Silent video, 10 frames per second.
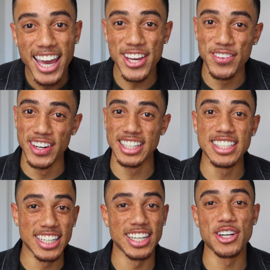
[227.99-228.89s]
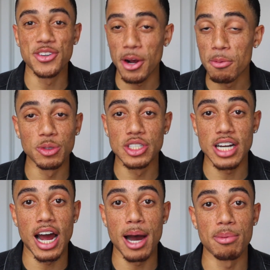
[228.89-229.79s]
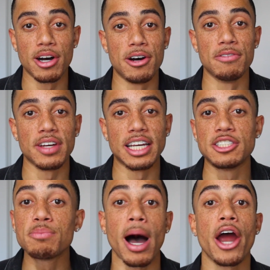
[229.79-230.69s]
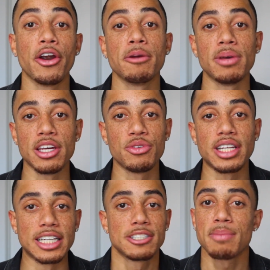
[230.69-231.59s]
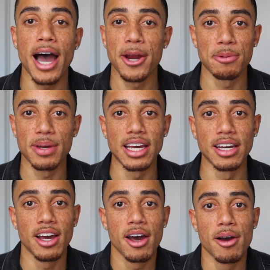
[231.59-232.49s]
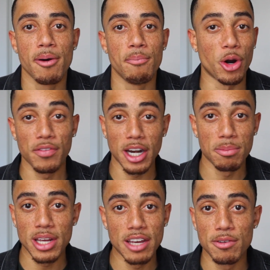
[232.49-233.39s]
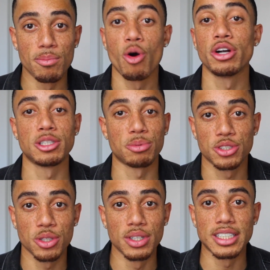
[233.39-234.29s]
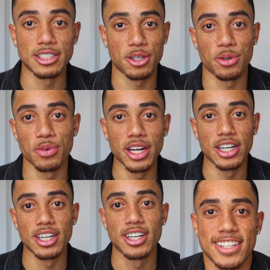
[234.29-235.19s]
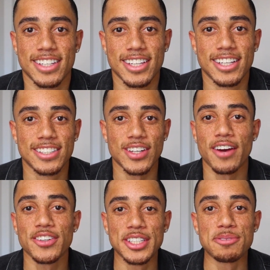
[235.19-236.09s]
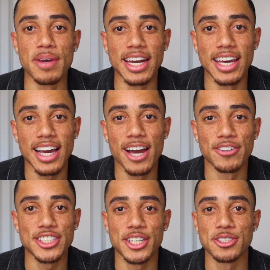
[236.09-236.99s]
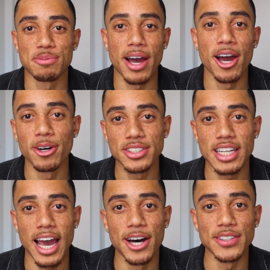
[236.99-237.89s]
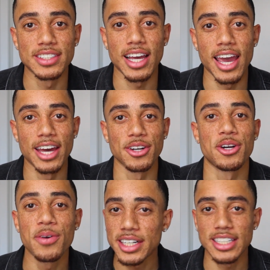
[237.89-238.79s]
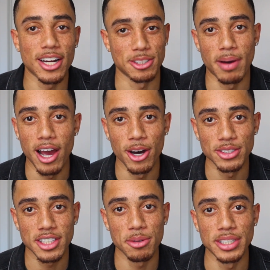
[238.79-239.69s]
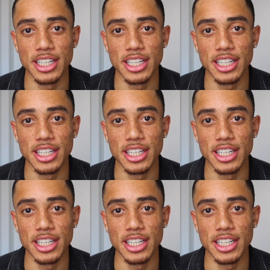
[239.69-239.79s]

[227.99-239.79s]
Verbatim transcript: He really did an incredible job of inspiring me. He really inspired me and motivated me even more to pursue this as a career. So after this meeting, I returned to my host's house, and quick shout out to my host, he was